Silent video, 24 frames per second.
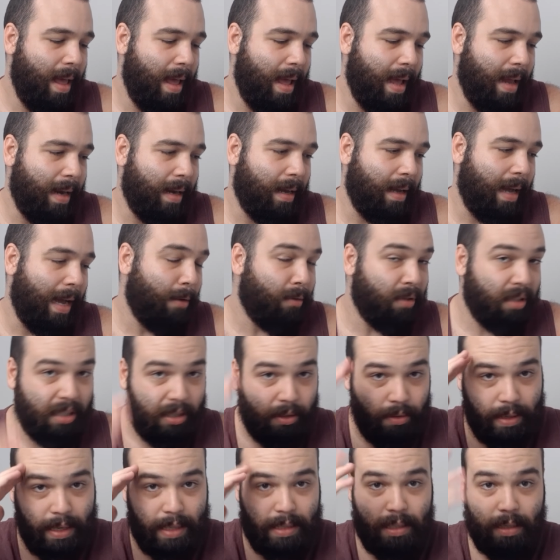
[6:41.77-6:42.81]
and I will see
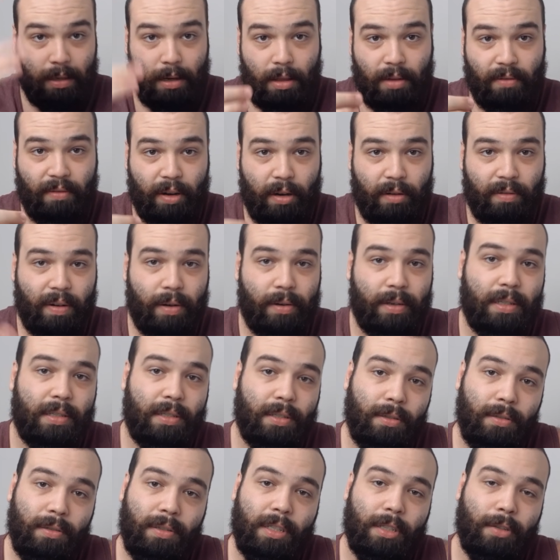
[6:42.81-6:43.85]
you guys in another video very
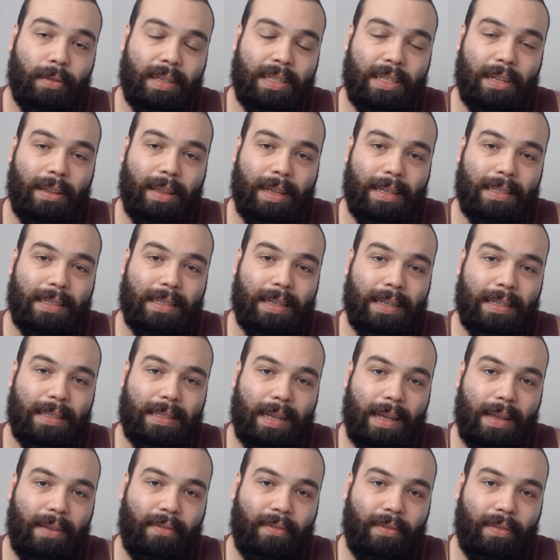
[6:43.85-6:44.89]
soon. So until then, stay
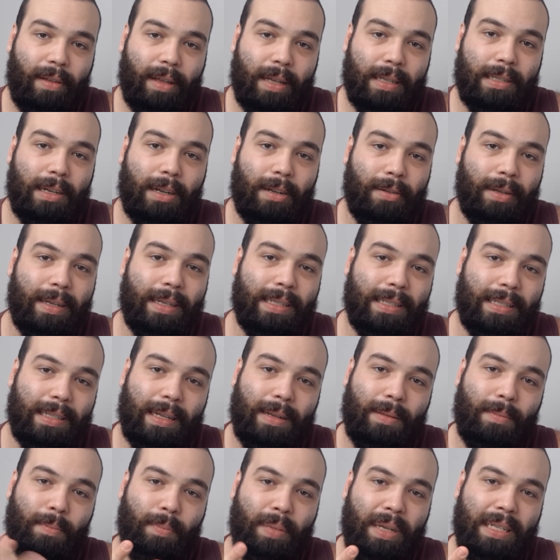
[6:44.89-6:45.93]
safe, as always,
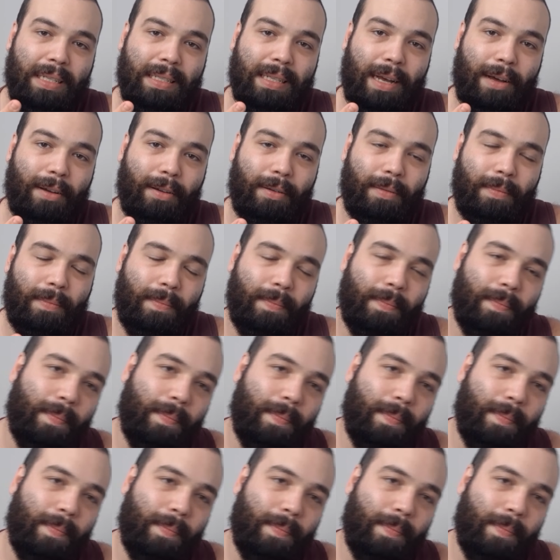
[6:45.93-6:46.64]
peace out.